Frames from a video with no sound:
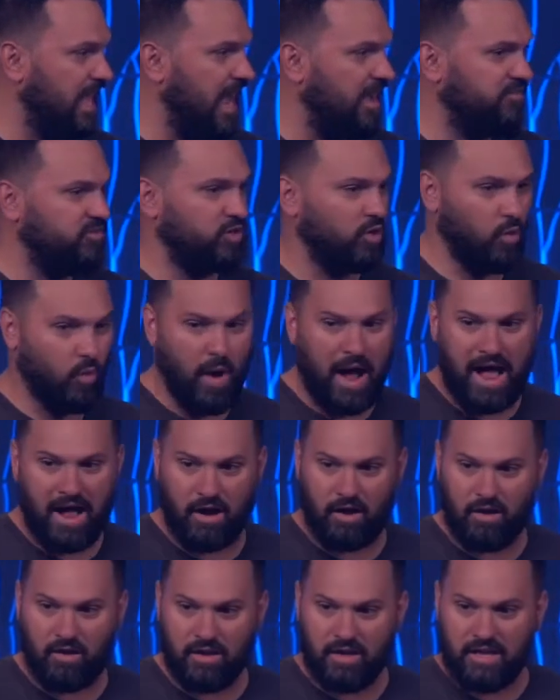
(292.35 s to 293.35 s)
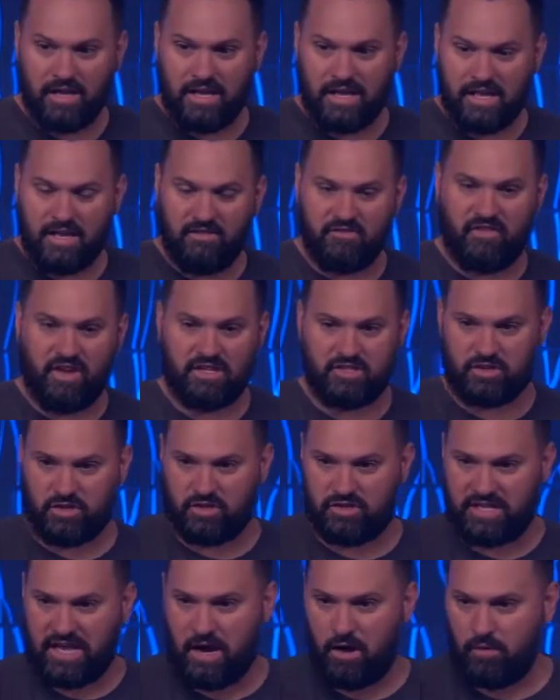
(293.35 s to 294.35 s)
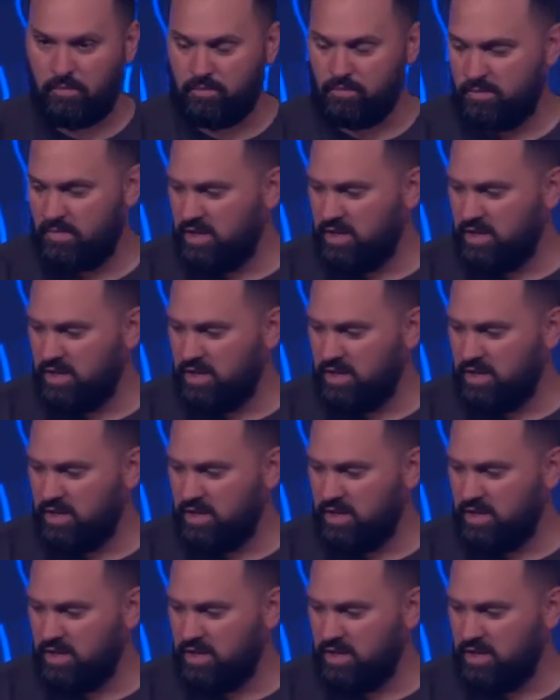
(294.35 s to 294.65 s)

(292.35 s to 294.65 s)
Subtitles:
after a while, he ventures out.